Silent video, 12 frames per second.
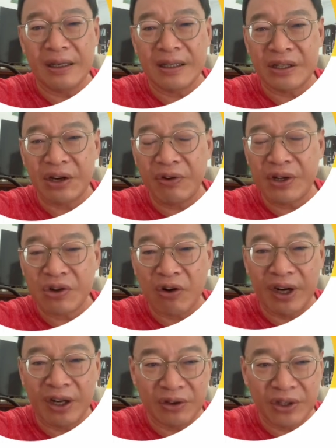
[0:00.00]
serious
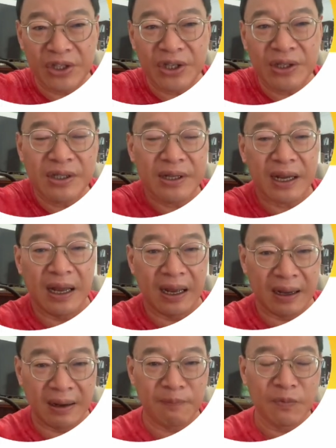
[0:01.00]
chronic conditions,
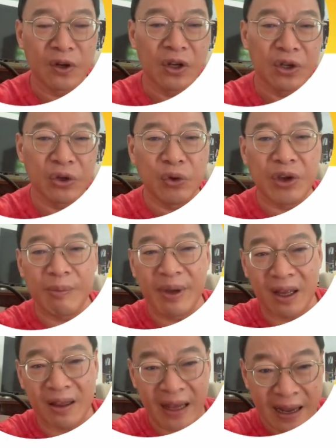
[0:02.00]
do give me
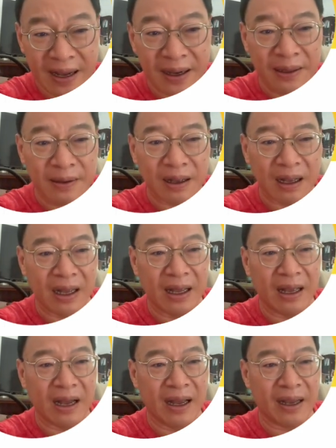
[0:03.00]
a thinker.
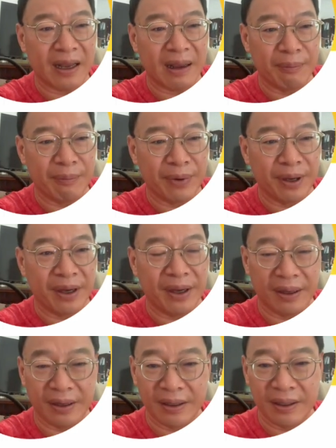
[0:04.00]
I can
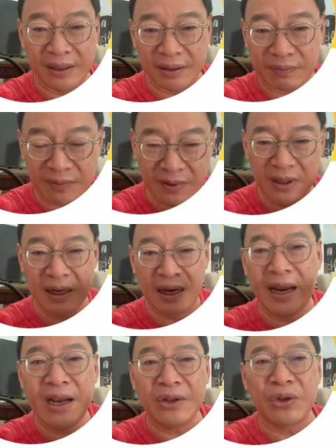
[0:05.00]
be
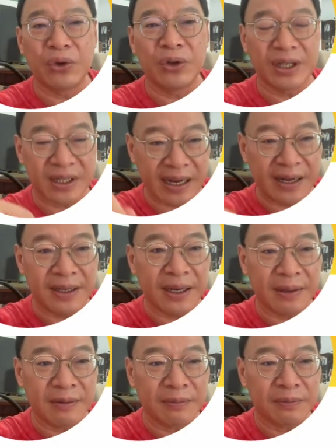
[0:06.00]
linked to this center
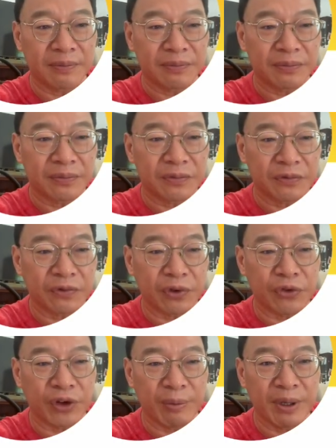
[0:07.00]
for
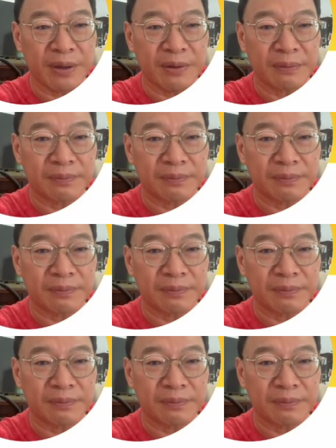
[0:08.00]
treatment.